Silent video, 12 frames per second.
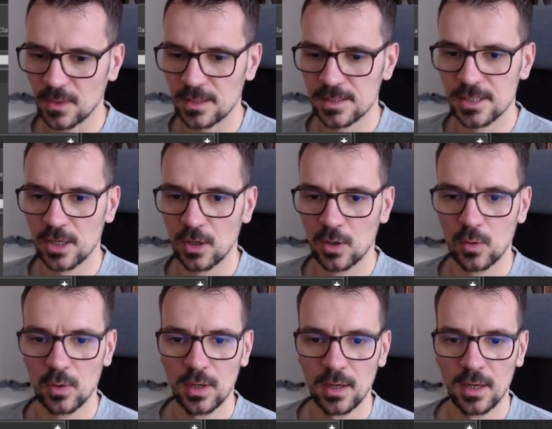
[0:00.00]

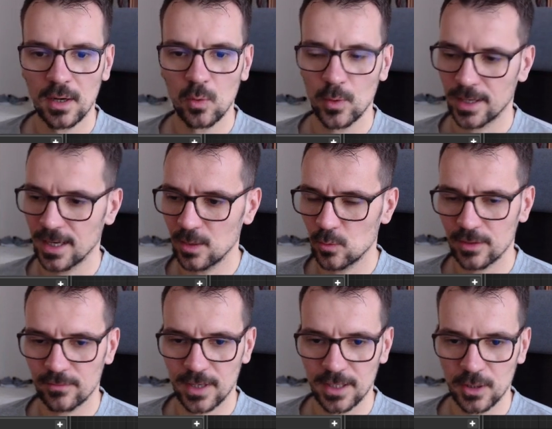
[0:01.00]
So we get one
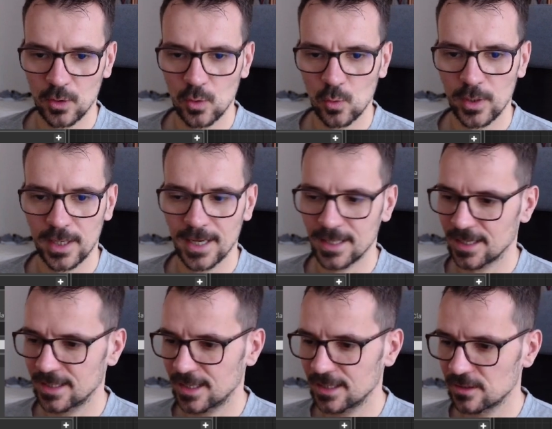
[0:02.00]
value, we get
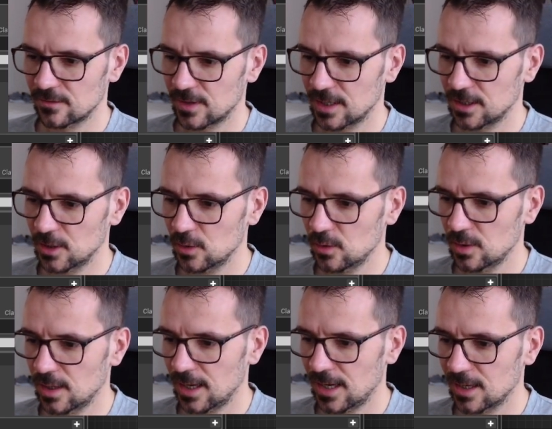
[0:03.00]
another value,
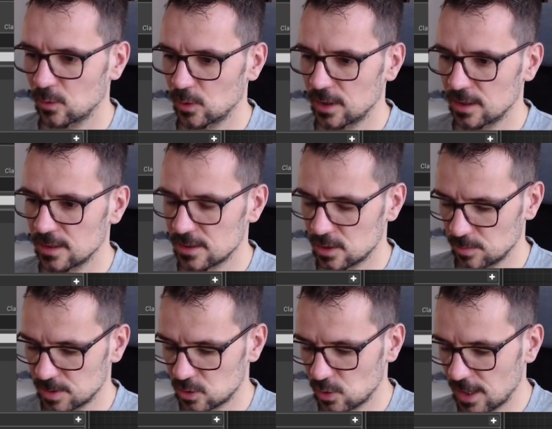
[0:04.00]
and we
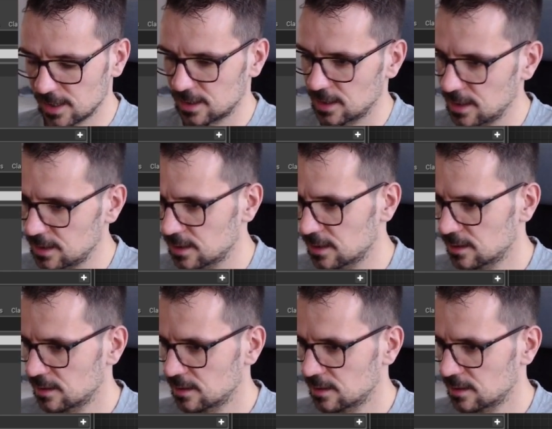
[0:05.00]
subtract it.